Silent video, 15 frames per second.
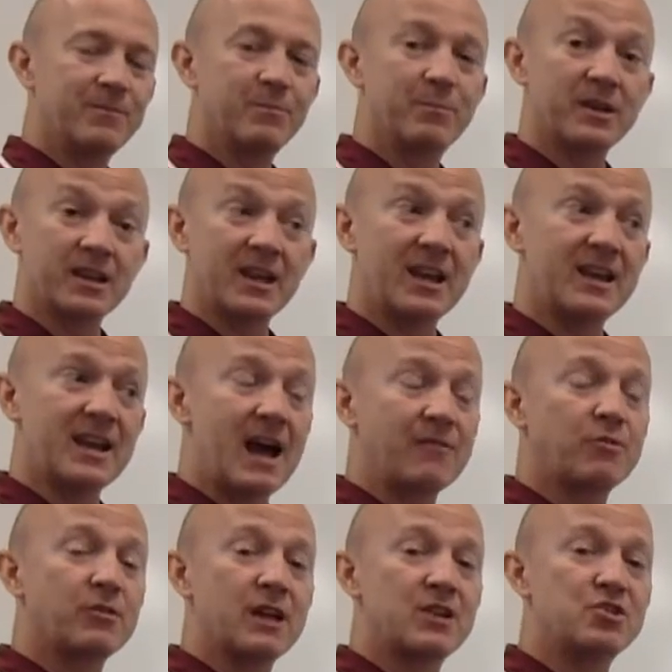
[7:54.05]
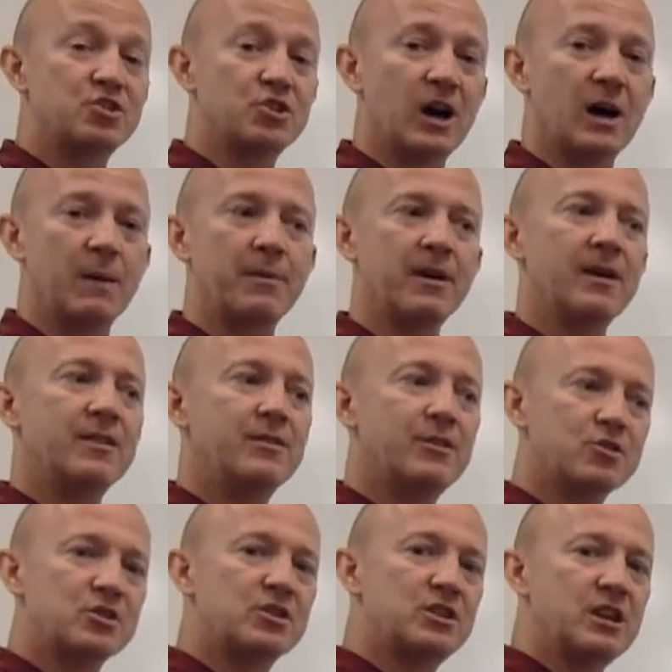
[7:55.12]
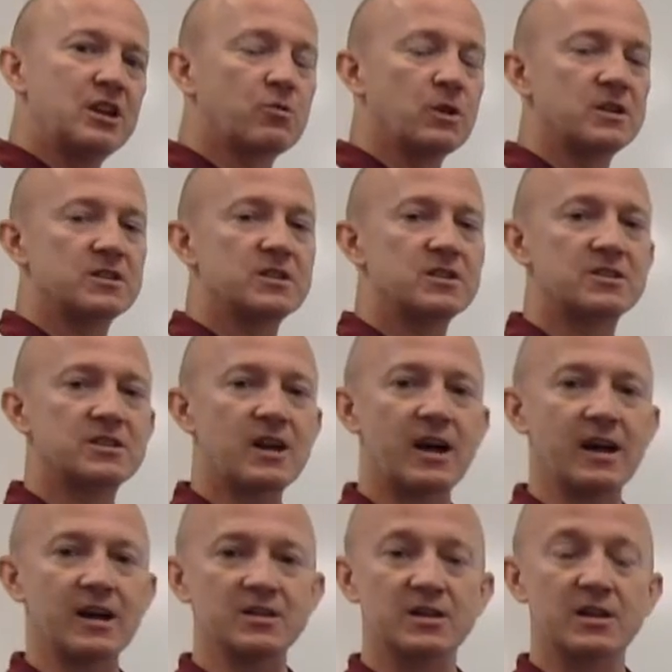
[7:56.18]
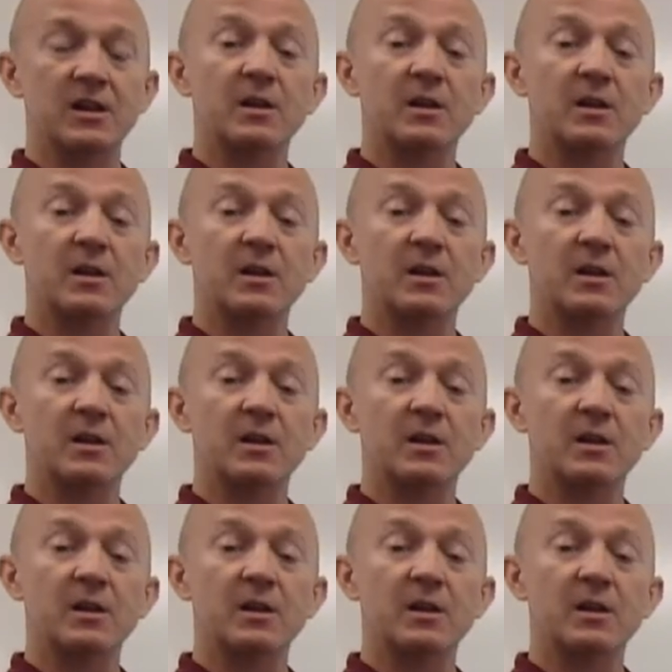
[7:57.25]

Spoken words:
but again, after that jump, there's a decrease in size